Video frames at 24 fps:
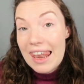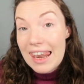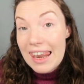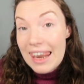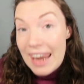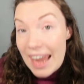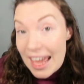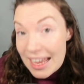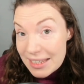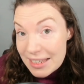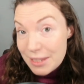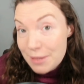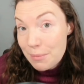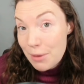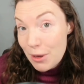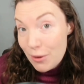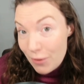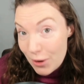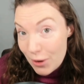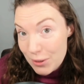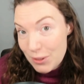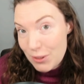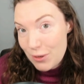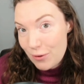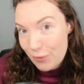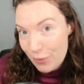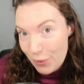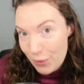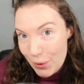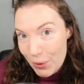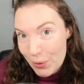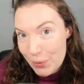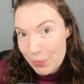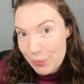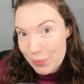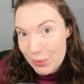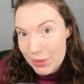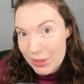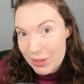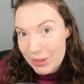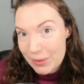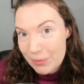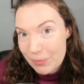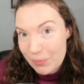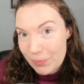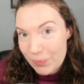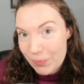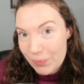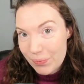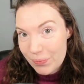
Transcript: Let's move on to forms.